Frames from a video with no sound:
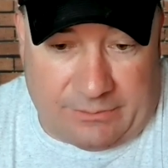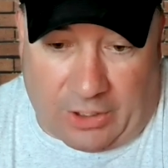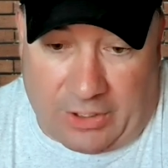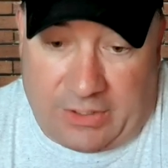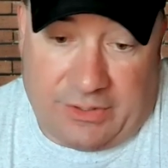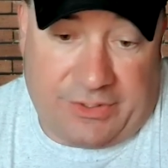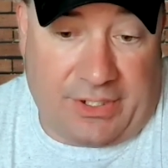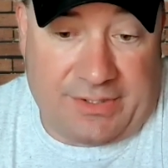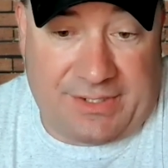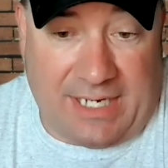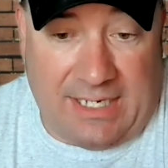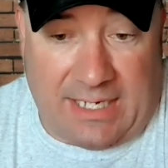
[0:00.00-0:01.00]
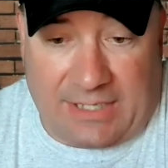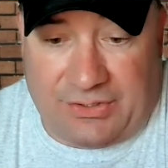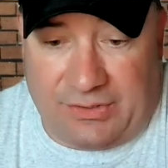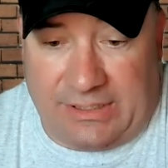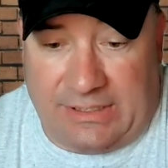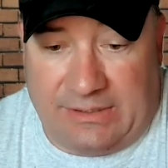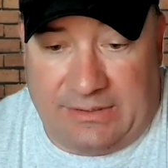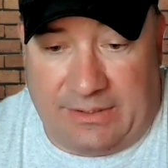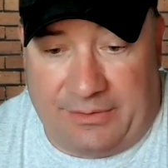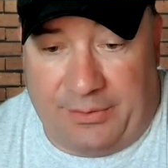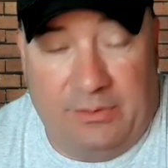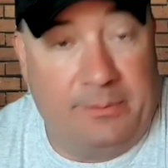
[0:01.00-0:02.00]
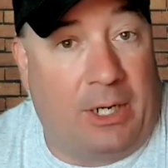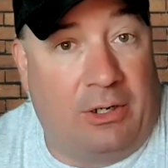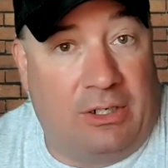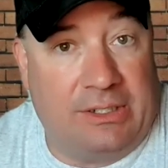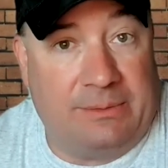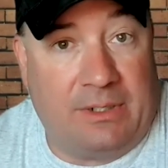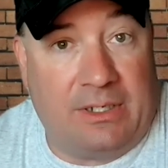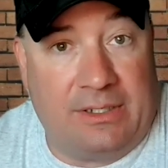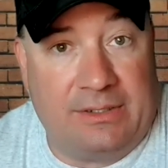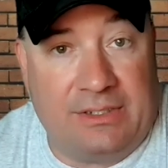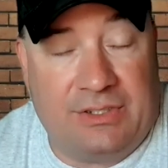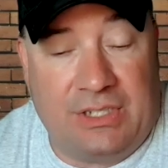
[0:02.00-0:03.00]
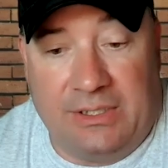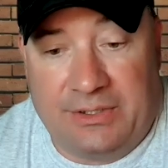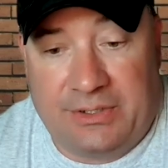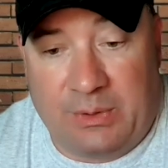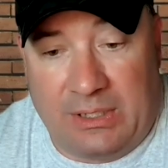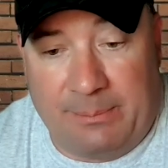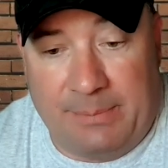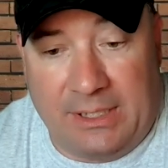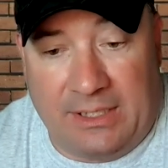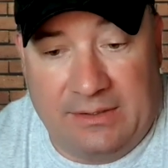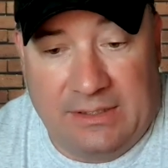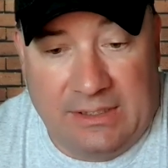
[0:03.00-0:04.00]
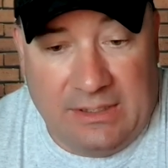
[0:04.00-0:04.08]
Arkansas State actually threw the ball on the Cheaters quite a bit.